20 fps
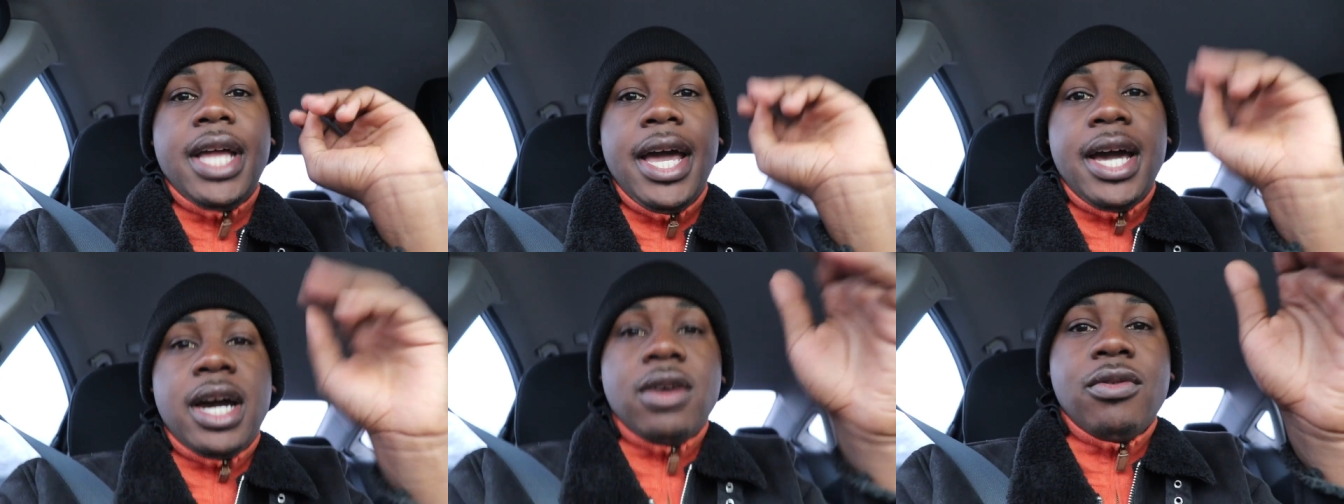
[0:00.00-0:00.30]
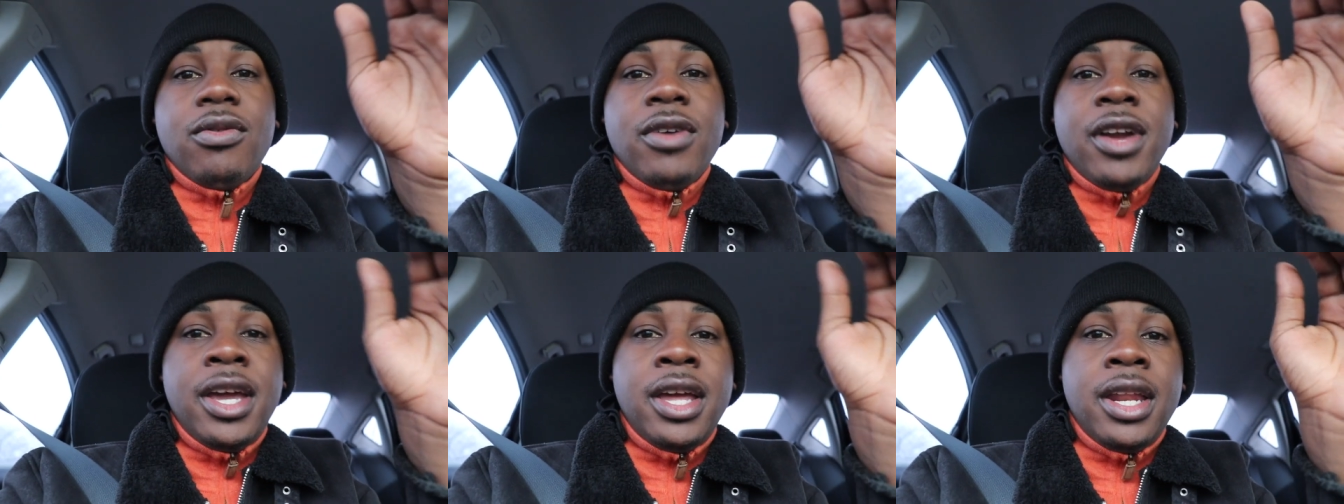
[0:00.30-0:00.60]

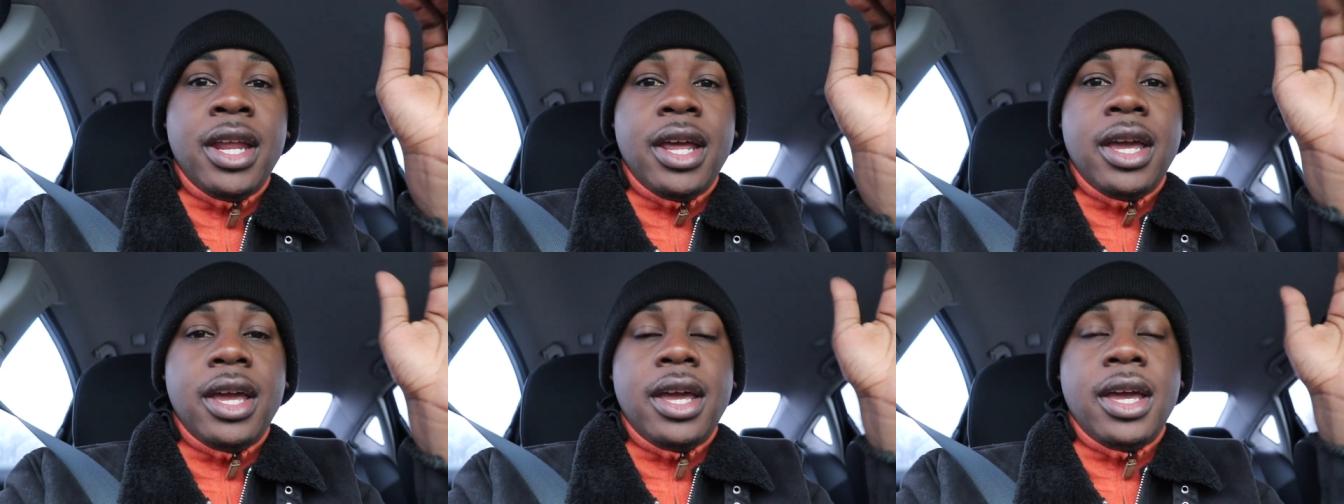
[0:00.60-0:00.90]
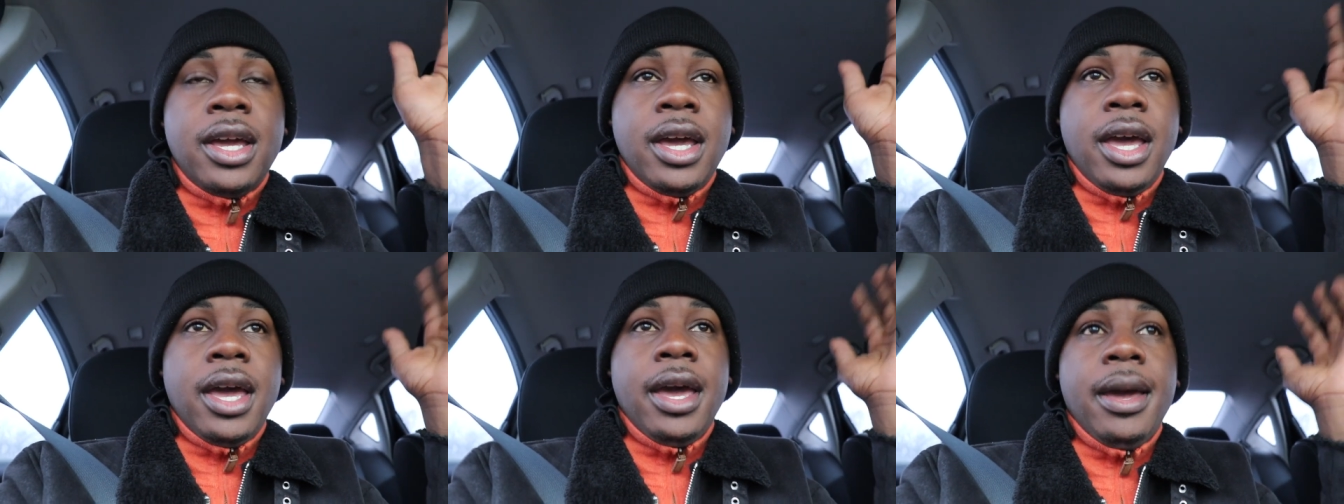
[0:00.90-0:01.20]

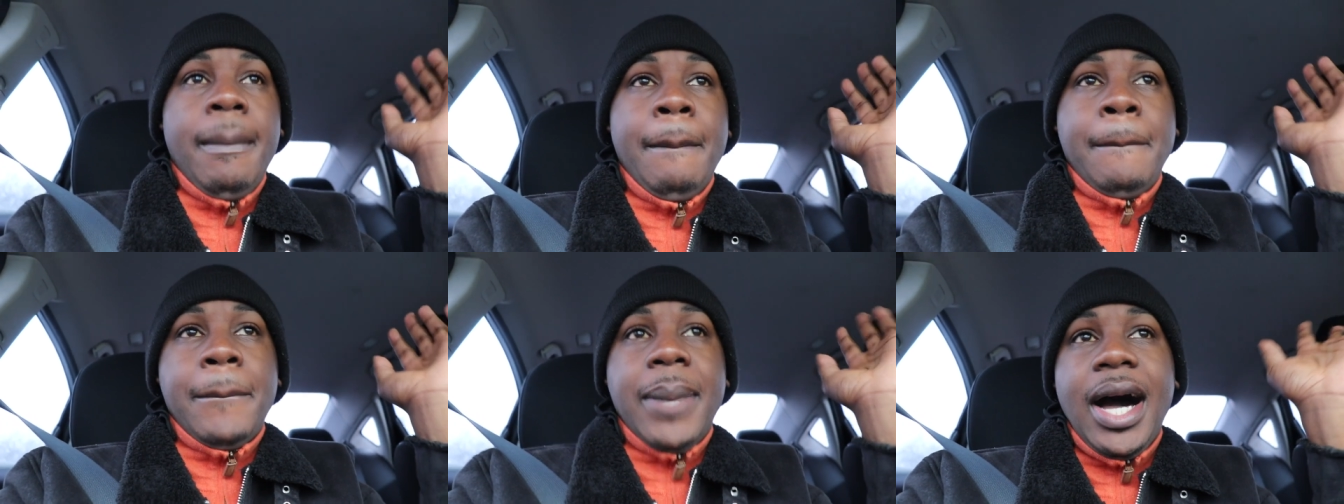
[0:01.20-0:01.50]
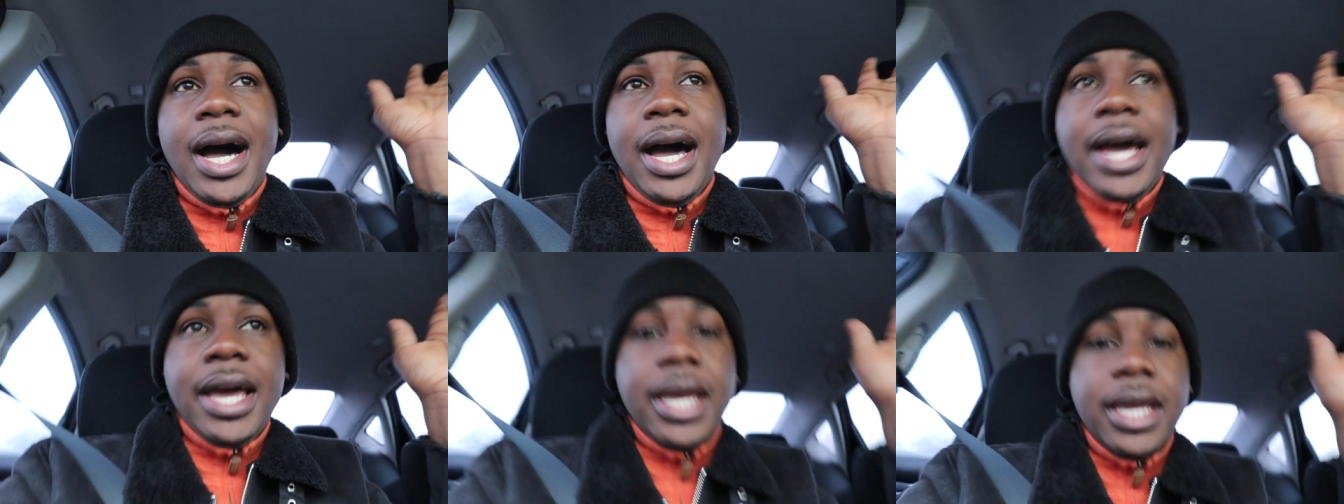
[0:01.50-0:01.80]
decorating and
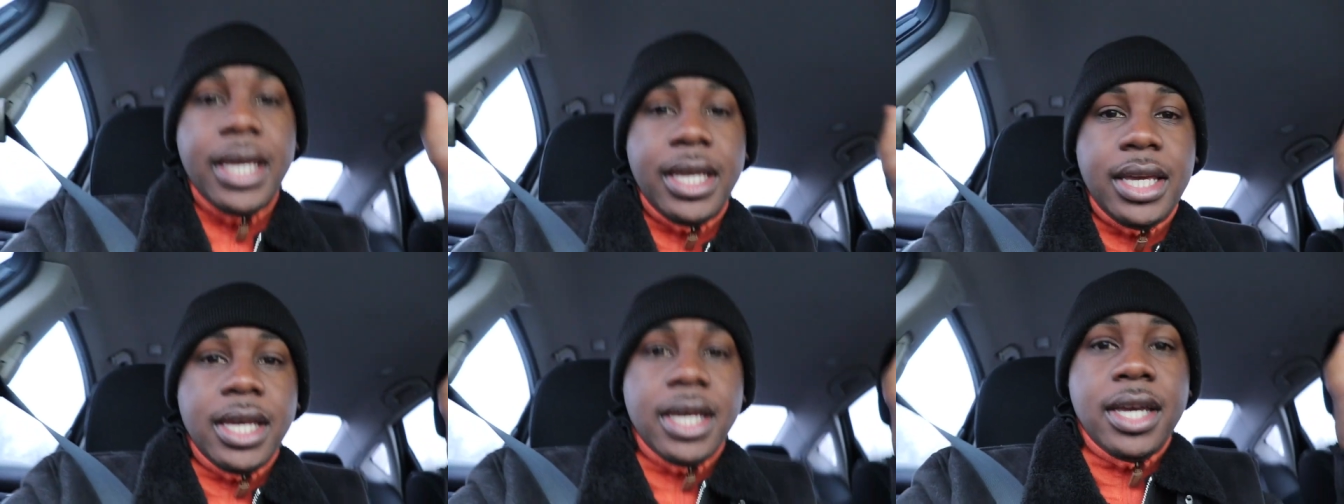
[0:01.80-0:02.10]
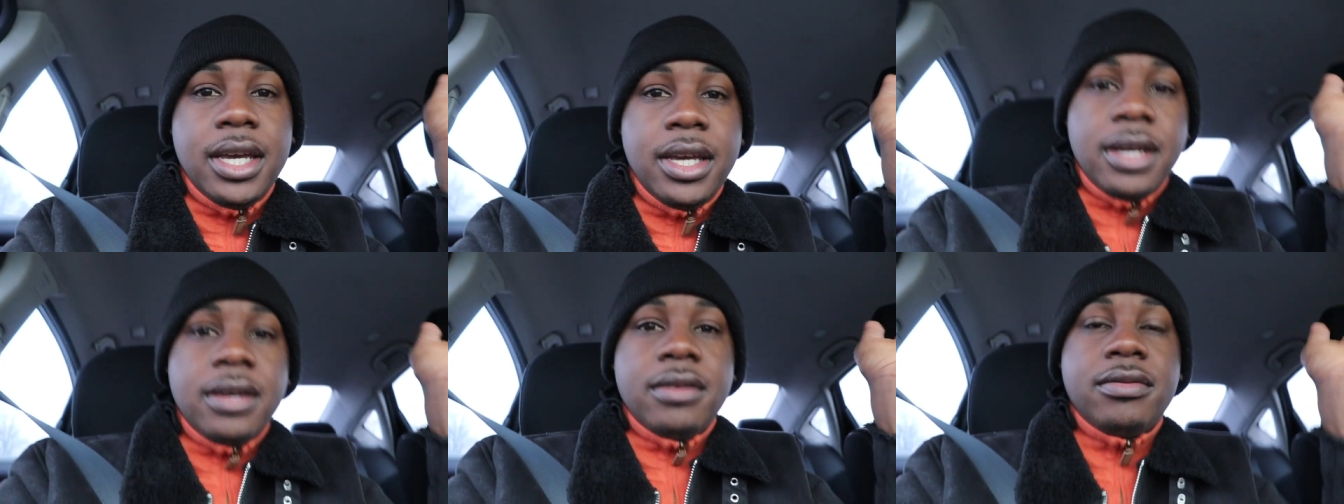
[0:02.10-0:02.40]
buying
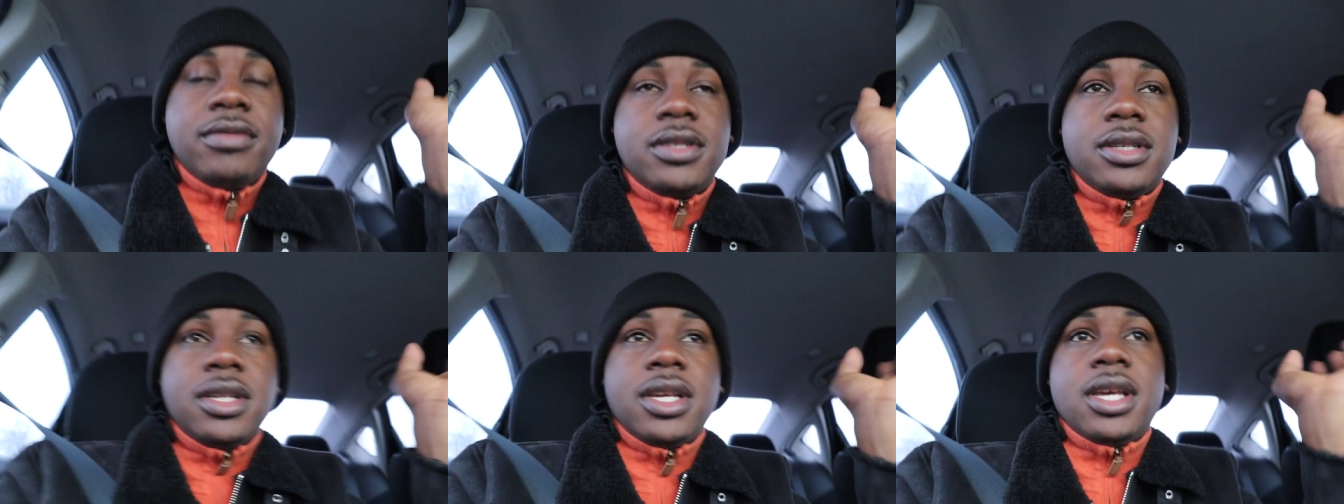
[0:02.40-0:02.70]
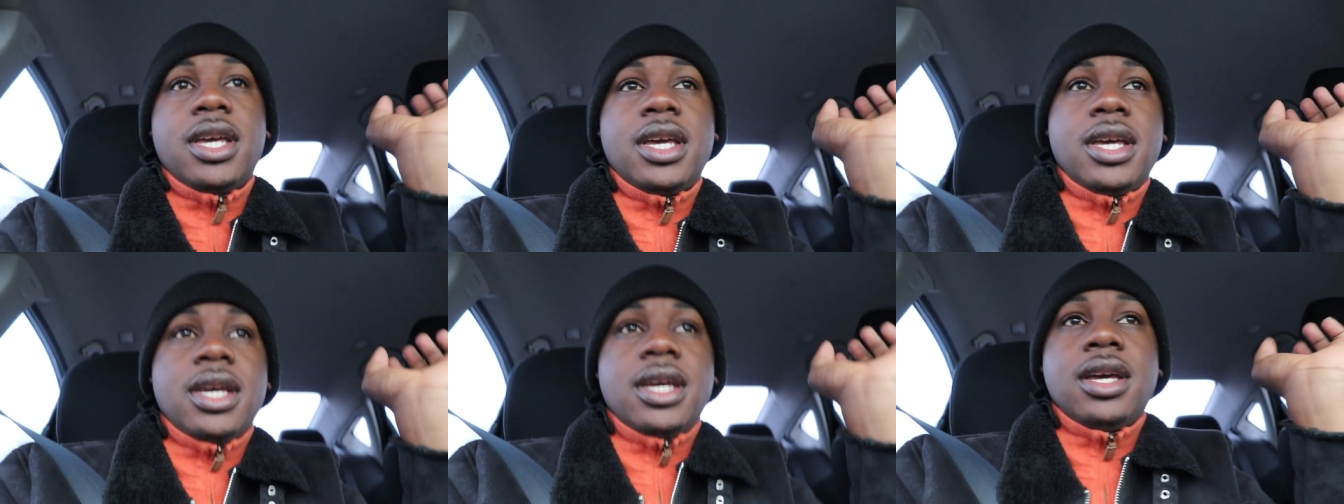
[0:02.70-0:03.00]
gifts
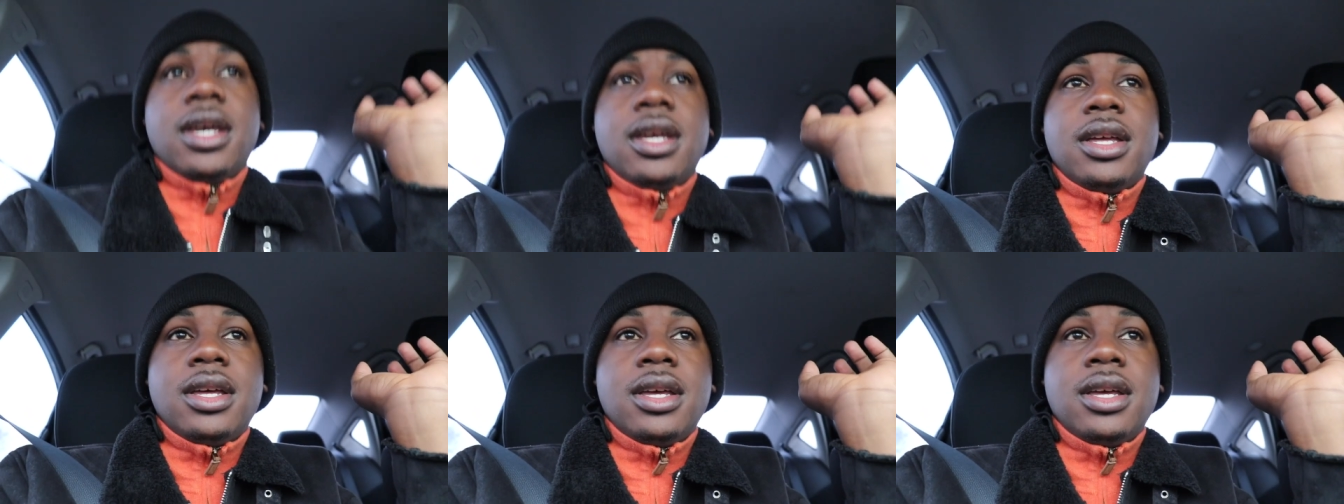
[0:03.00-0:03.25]
and